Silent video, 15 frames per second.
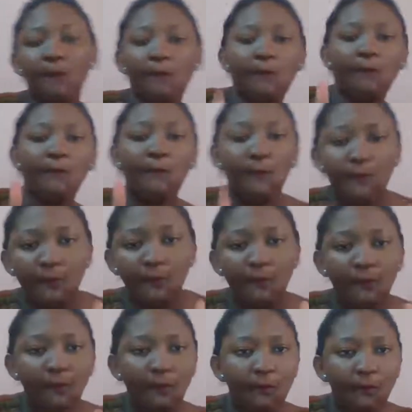
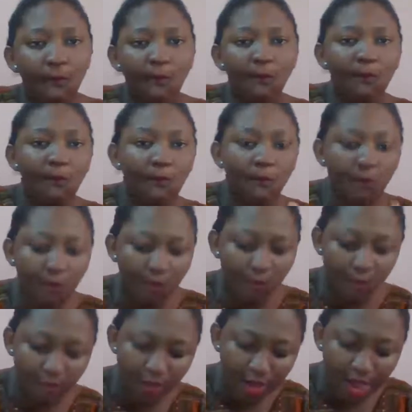Mm-hmm.
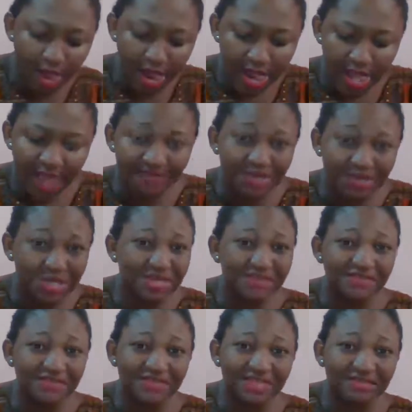I've been
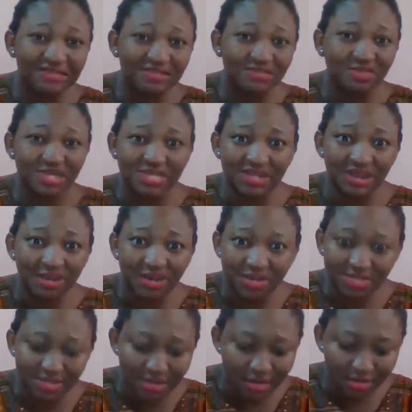talking for like almost 3 hours
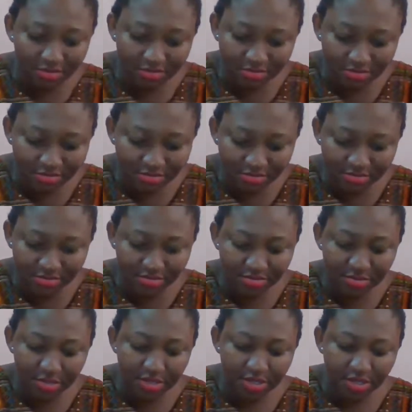now.
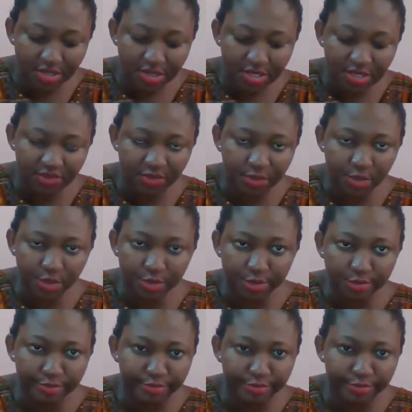Even though